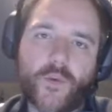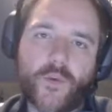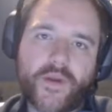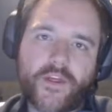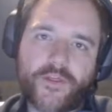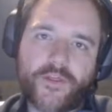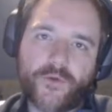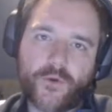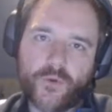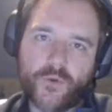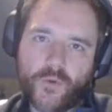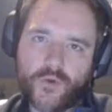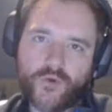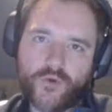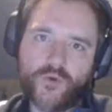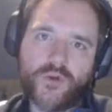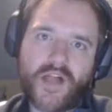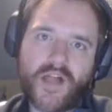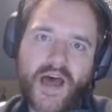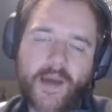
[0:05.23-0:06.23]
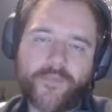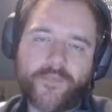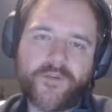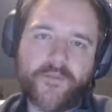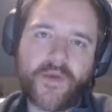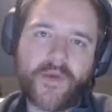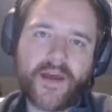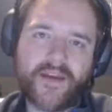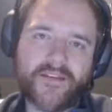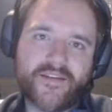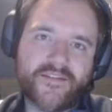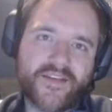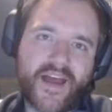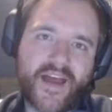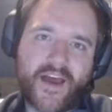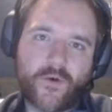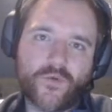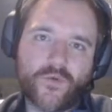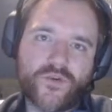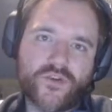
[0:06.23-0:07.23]
through Google Optimize,
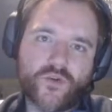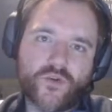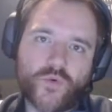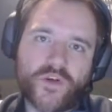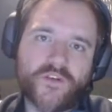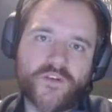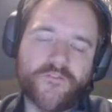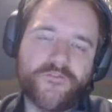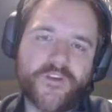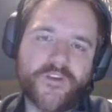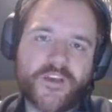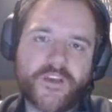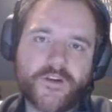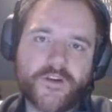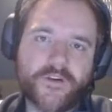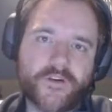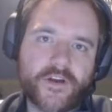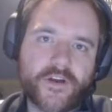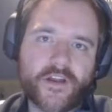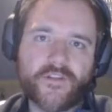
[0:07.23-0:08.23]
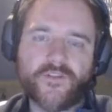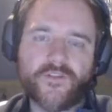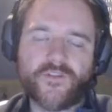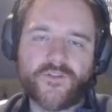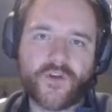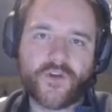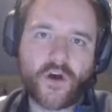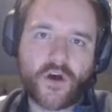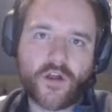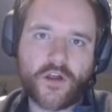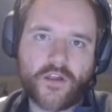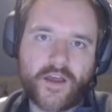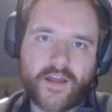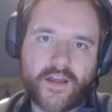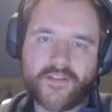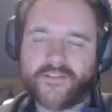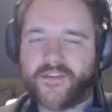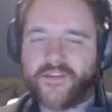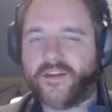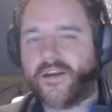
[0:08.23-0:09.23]
how to configure, install,
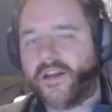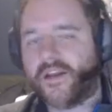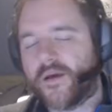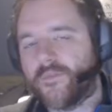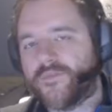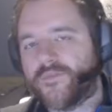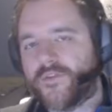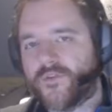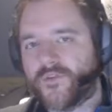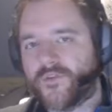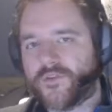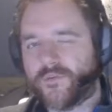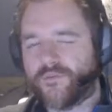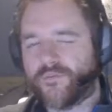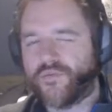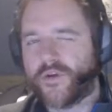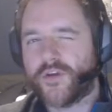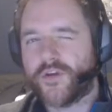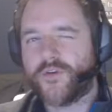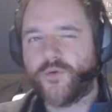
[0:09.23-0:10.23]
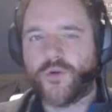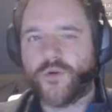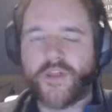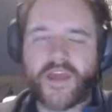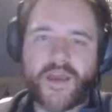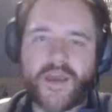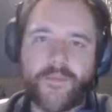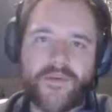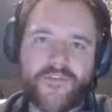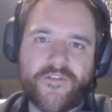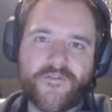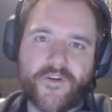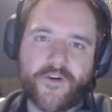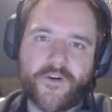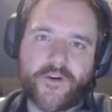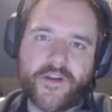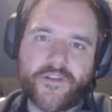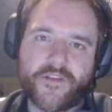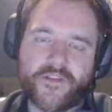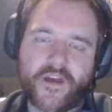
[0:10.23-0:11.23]
and set it up to do some pretty cool A/B
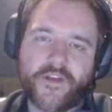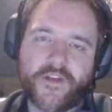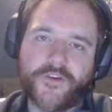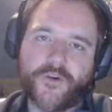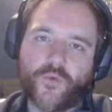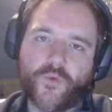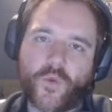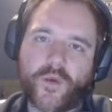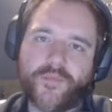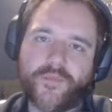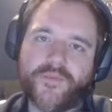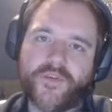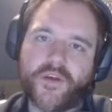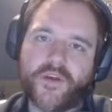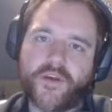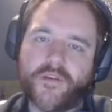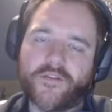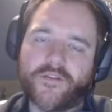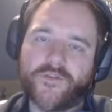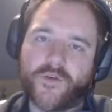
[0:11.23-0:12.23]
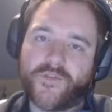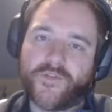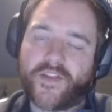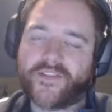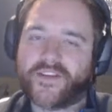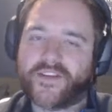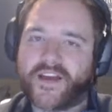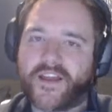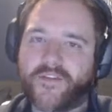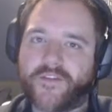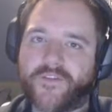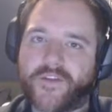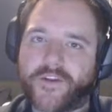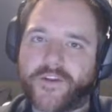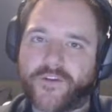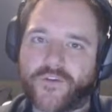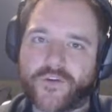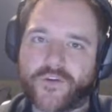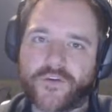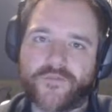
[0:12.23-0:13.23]
variants on your website. So if that's the kind of thing
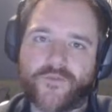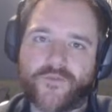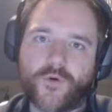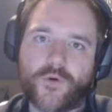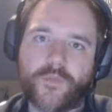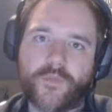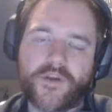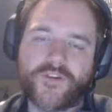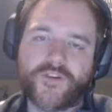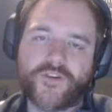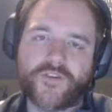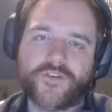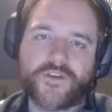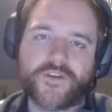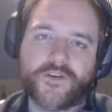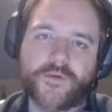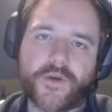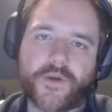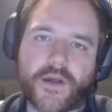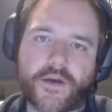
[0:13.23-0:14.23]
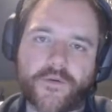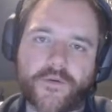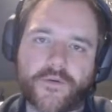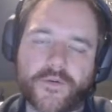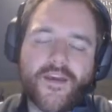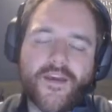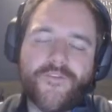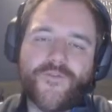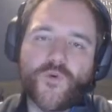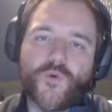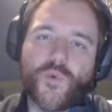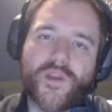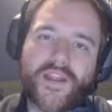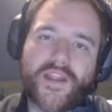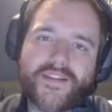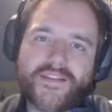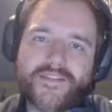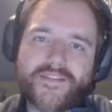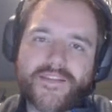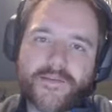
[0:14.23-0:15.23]
you're looking for, make sure to stick around. If you would
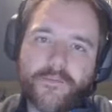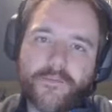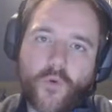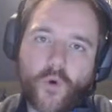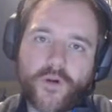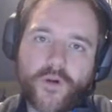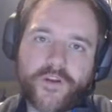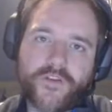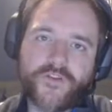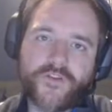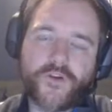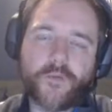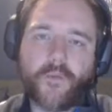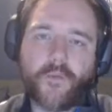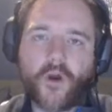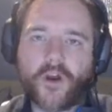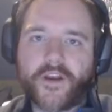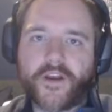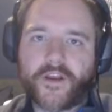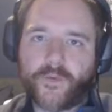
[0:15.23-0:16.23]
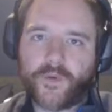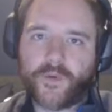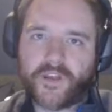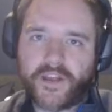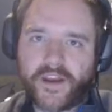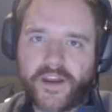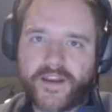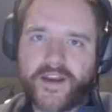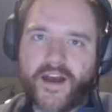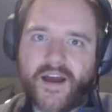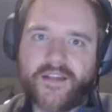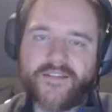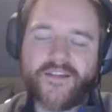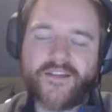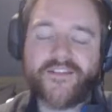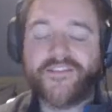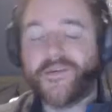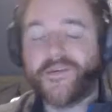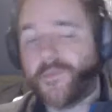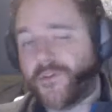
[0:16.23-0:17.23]
like to see more digital marketing related
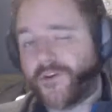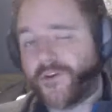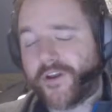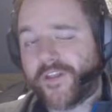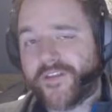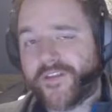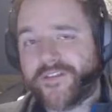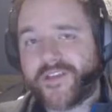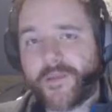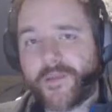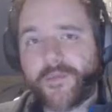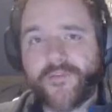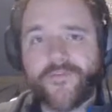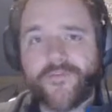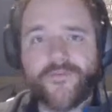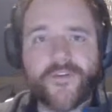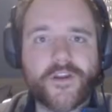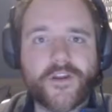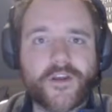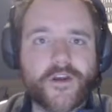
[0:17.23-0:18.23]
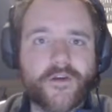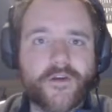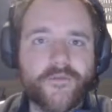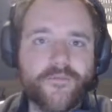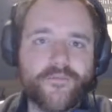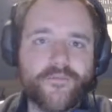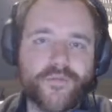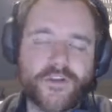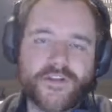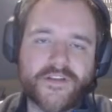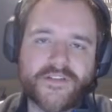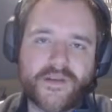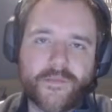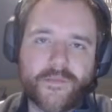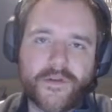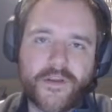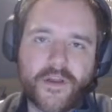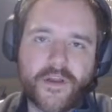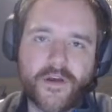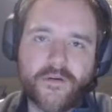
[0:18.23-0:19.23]
content similar to this type of video, please let me
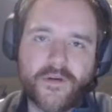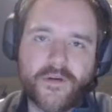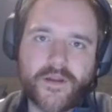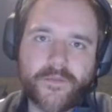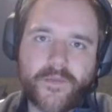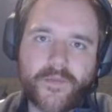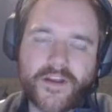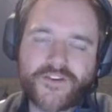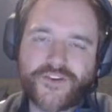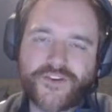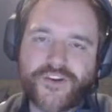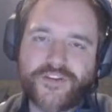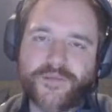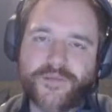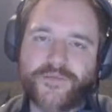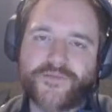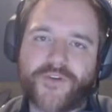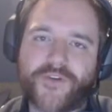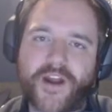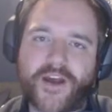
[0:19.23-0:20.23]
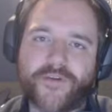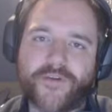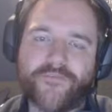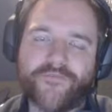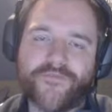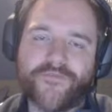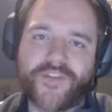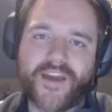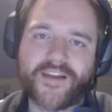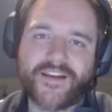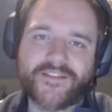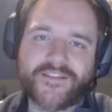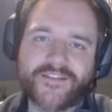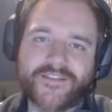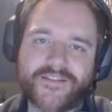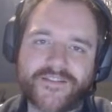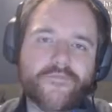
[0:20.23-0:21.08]
know and make sure to subscribe. Thanks.